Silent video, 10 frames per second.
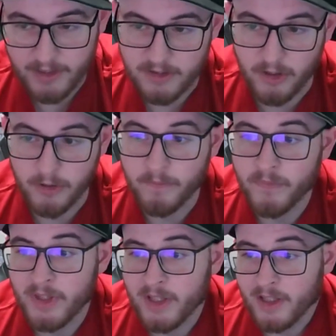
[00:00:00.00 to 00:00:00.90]
So
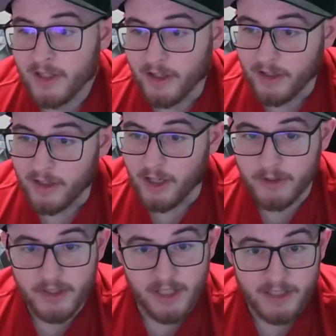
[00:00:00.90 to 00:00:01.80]

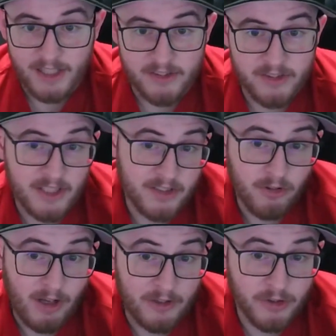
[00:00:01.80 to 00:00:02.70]
it's still
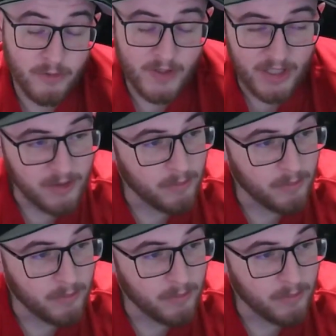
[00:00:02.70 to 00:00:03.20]
Altuve,